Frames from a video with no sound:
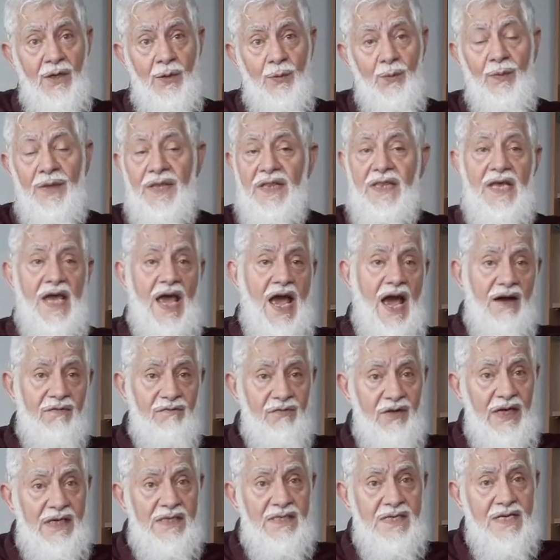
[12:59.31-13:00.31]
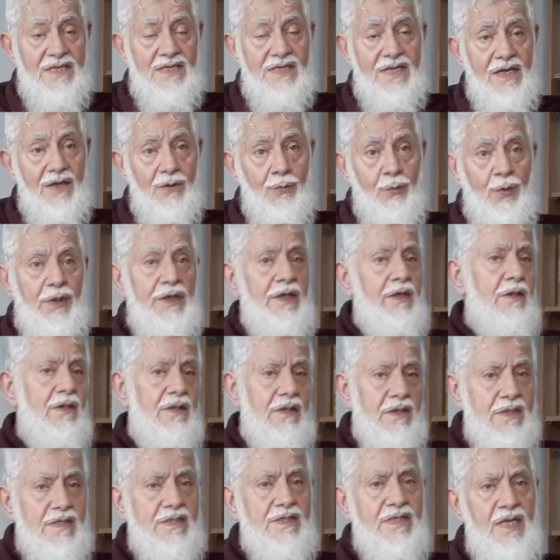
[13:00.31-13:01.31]
When they have excess
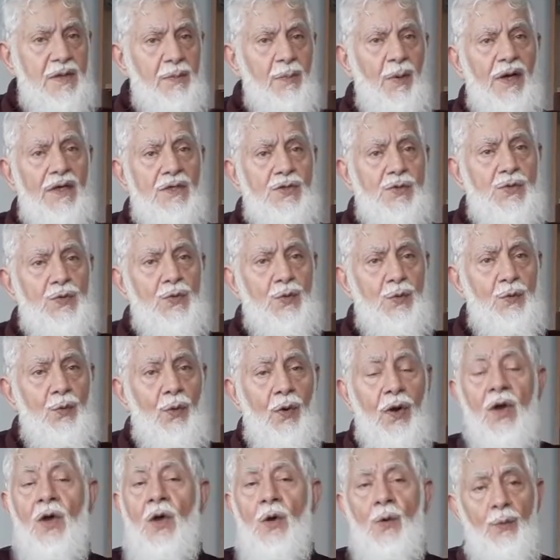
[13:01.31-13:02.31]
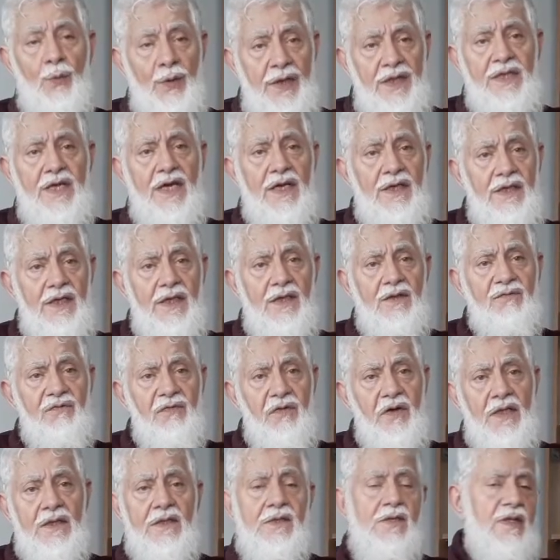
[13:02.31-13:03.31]
liquidity, they buy sukuk. When they need
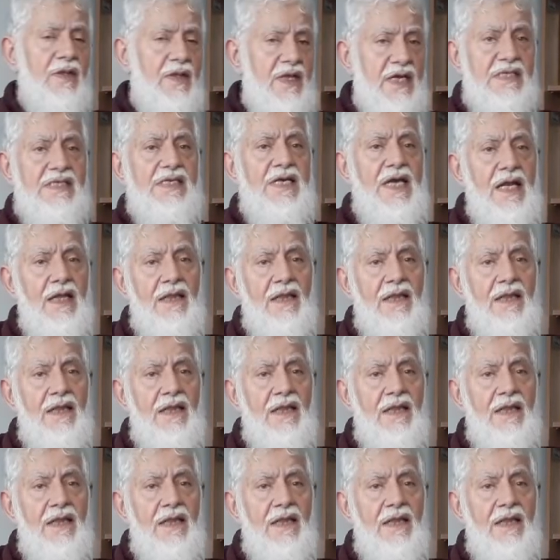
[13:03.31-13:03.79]
fund, they sell